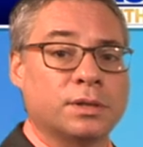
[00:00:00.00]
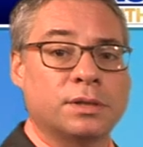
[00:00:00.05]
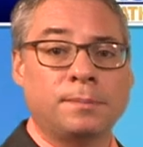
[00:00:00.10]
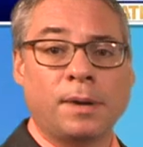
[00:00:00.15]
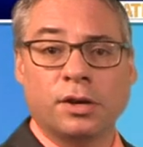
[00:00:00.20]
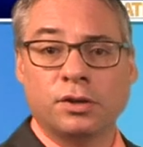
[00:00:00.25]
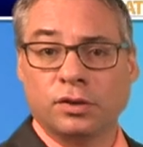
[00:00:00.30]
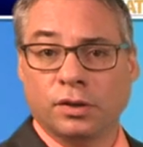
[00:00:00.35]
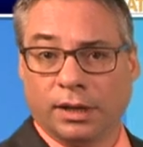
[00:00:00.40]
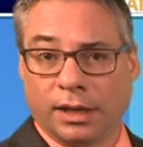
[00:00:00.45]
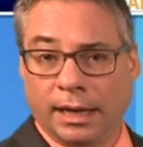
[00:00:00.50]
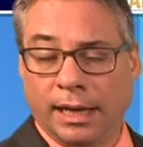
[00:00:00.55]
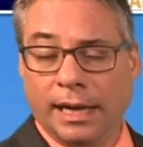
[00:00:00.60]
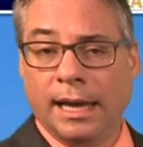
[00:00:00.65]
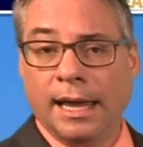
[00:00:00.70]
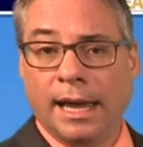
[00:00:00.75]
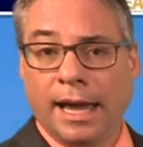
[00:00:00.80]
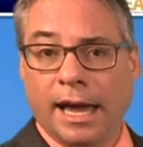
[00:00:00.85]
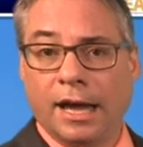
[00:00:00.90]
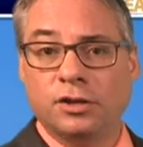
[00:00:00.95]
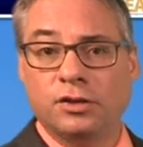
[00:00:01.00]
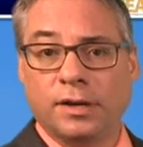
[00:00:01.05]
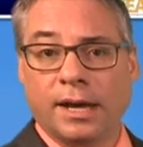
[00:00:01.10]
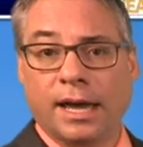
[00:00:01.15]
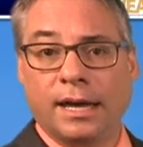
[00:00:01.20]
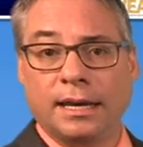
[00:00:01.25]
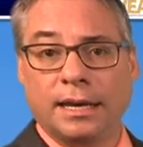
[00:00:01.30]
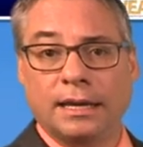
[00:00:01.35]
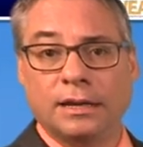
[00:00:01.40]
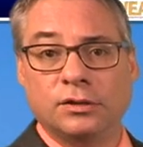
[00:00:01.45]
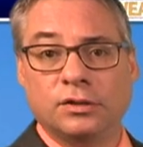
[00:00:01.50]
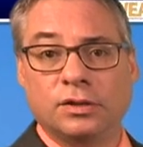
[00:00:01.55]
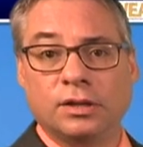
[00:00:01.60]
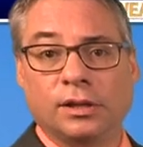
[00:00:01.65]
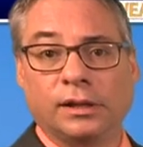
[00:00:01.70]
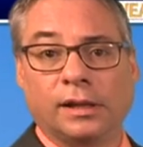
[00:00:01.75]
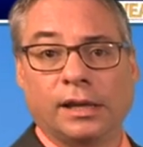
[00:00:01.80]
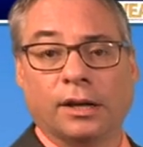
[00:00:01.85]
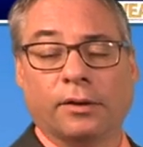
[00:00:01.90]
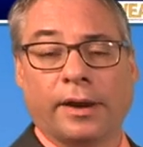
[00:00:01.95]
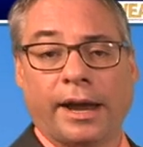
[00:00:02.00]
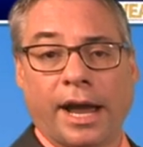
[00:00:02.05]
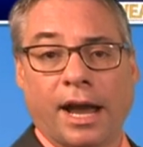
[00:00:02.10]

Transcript: especially as you head into the later